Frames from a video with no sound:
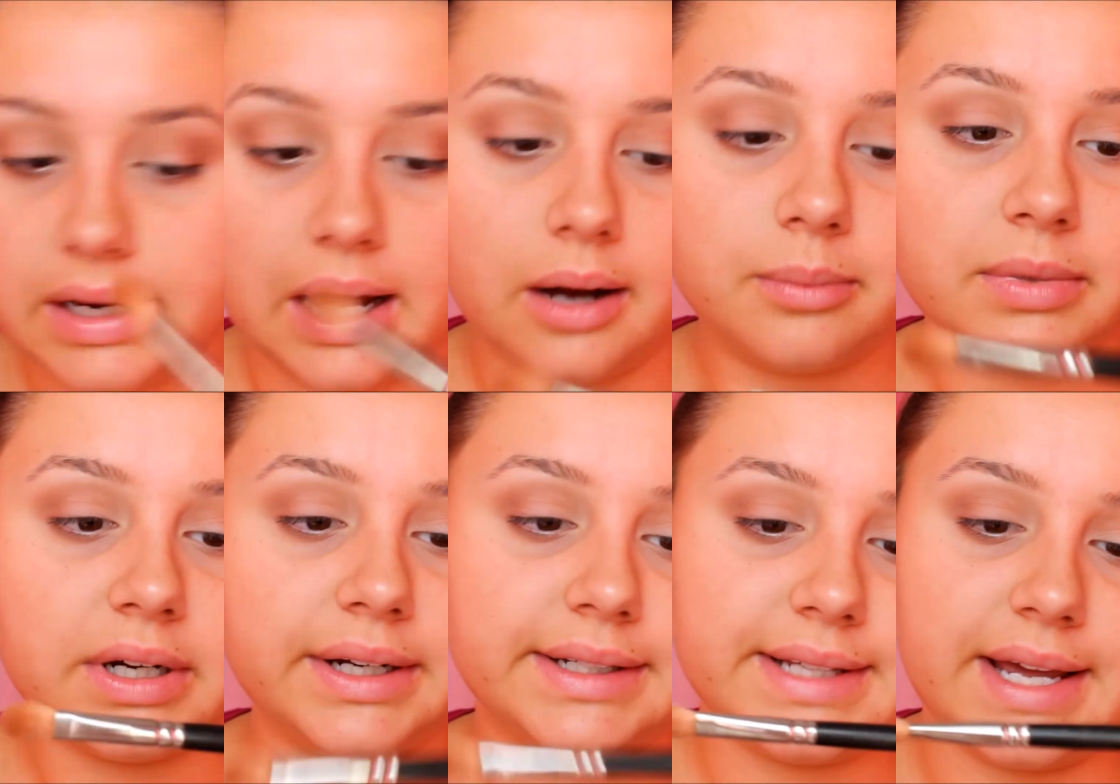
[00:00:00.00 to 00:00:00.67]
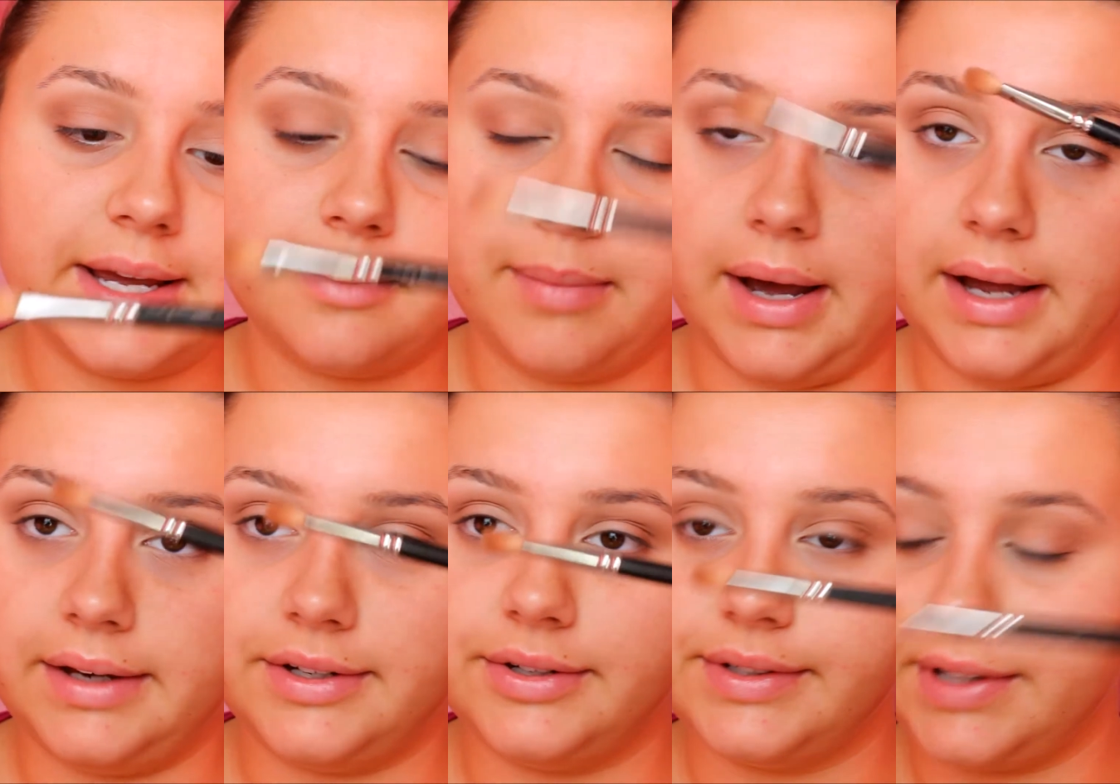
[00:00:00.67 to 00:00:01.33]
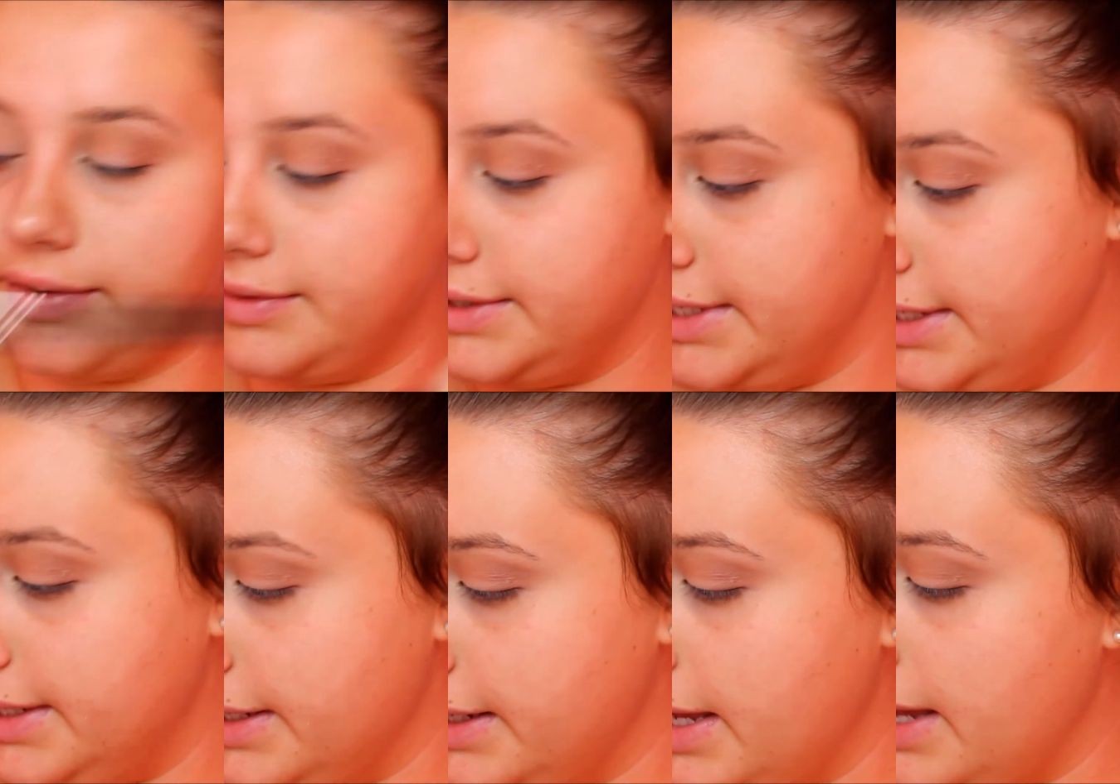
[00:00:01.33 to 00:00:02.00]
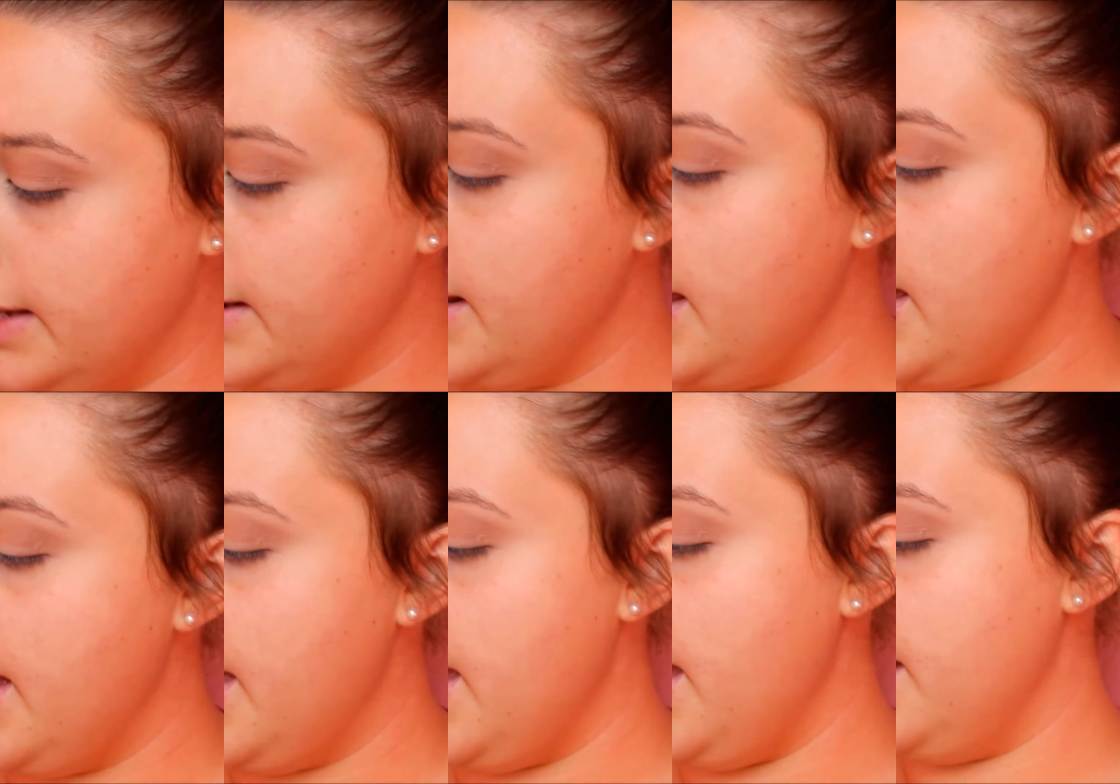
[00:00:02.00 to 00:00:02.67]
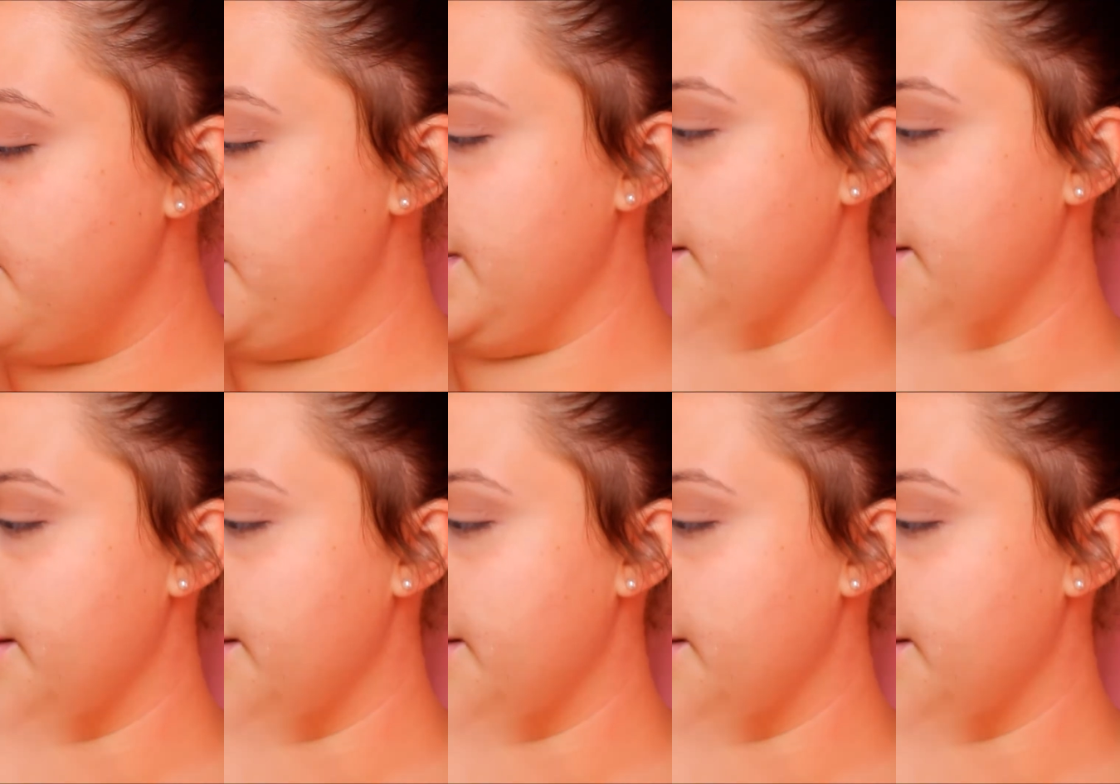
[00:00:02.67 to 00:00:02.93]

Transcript: Now I'm going to take my 217 again and